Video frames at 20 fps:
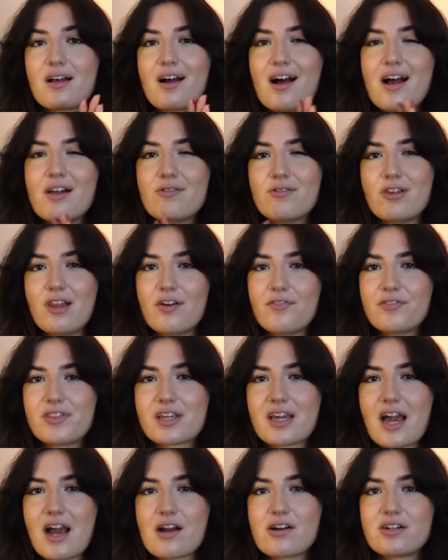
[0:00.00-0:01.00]
I love the
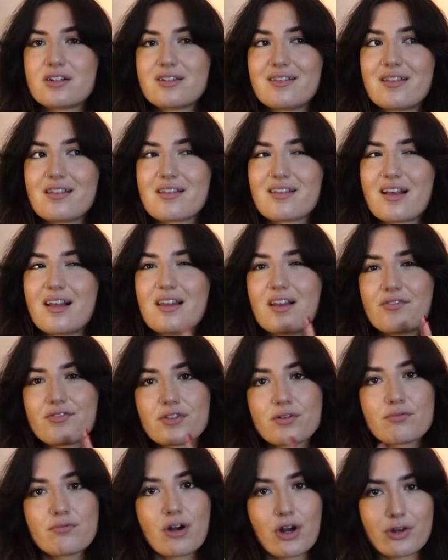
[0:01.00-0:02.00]
characters in this. I love
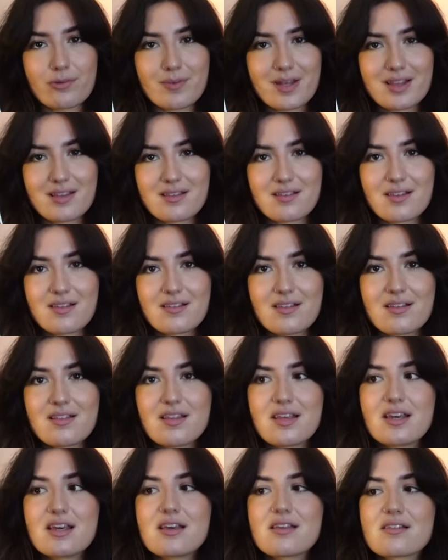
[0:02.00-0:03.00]
the romances in
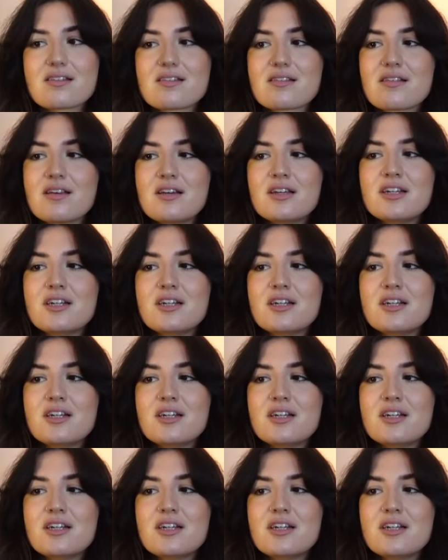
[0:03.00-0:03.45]
this.